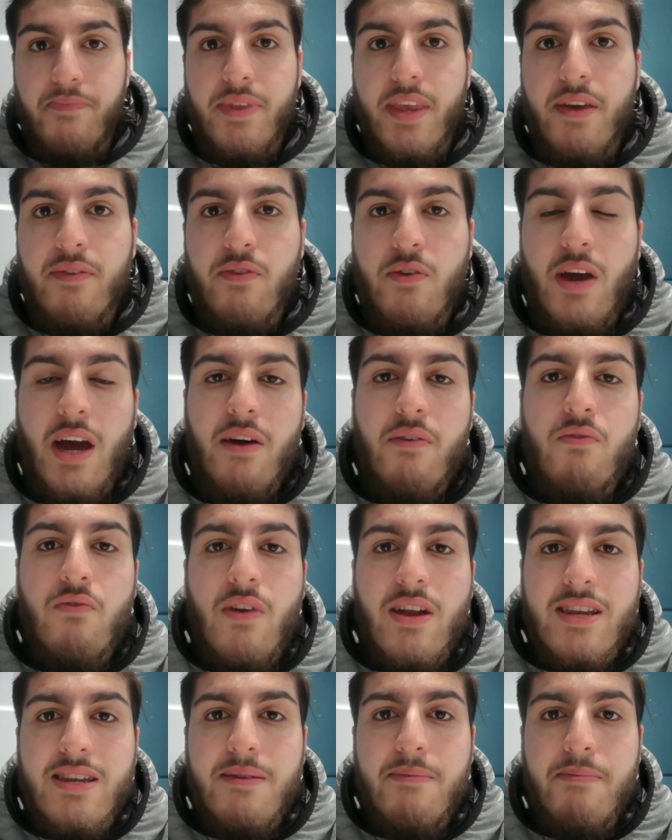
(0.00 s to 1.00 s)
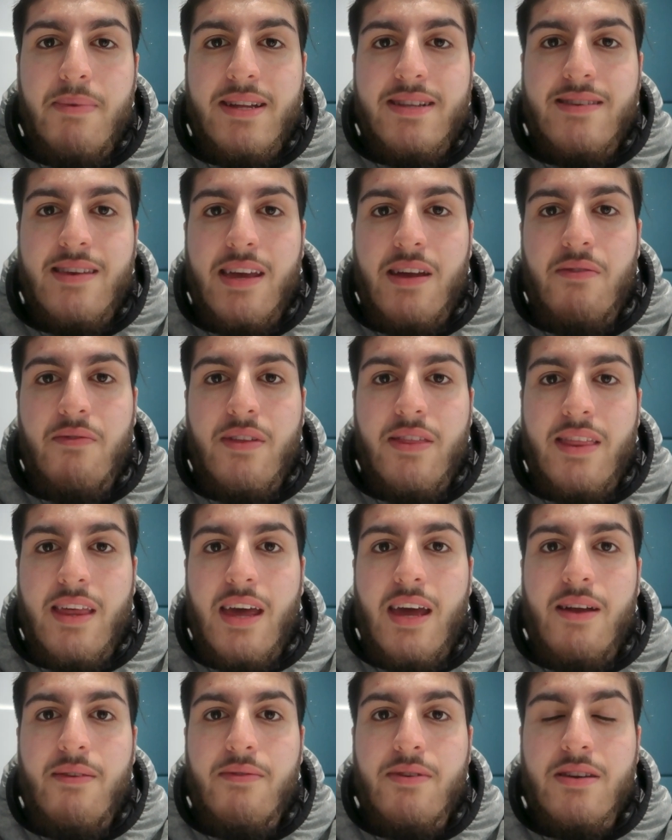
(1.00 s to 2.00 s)
If you have random bits here and
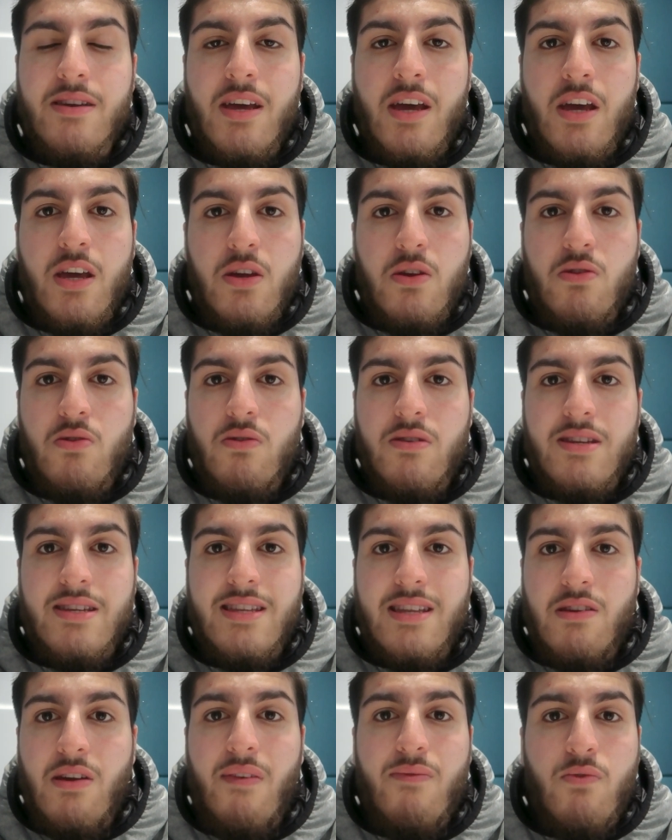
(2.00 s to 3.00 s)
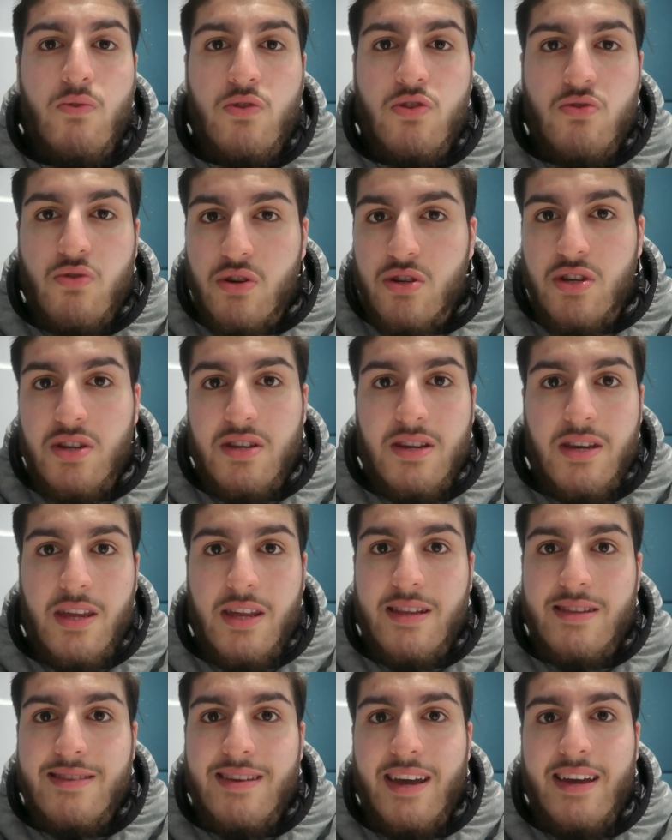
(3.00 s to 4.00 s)
there and you have no structure to the
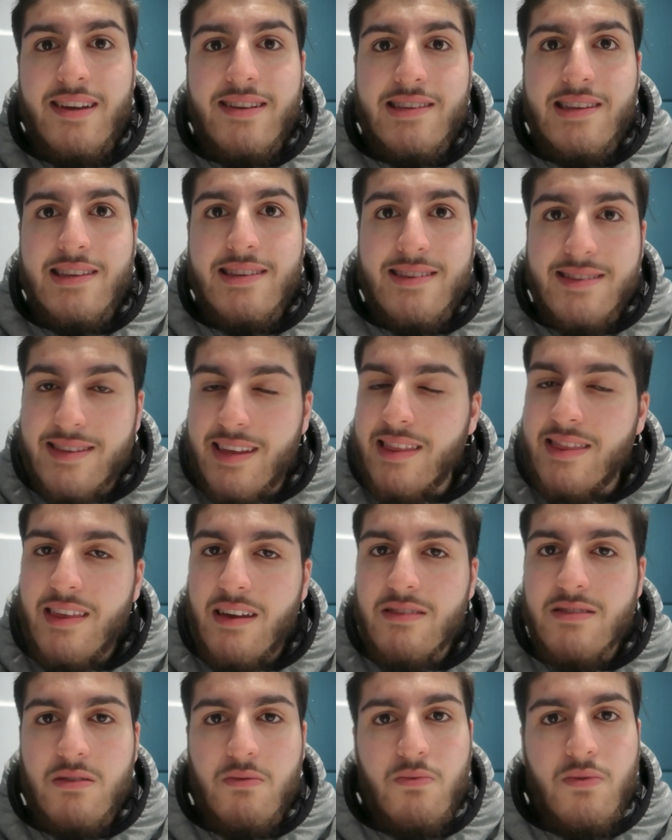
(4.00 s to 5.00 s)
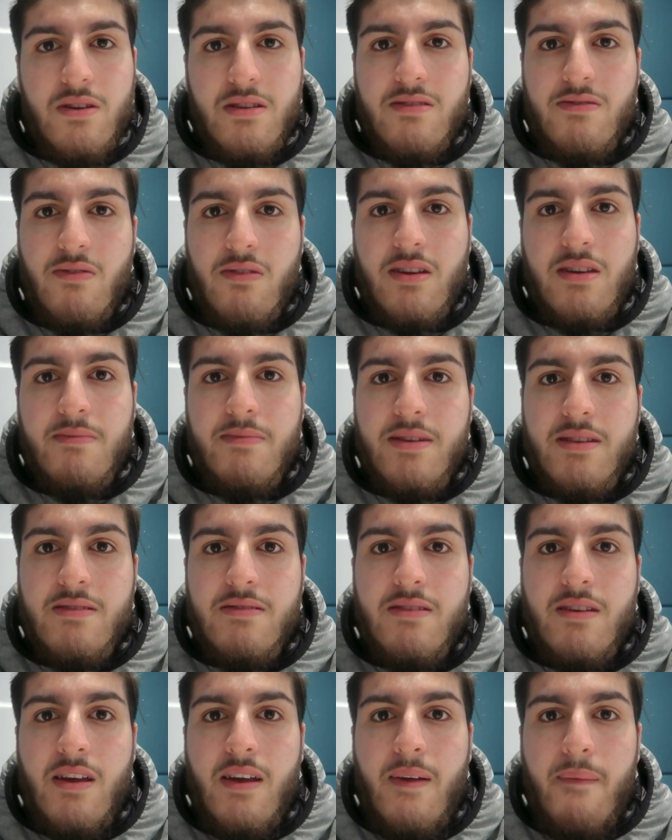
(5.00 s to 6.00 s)
entire, it's a 10,000 word document.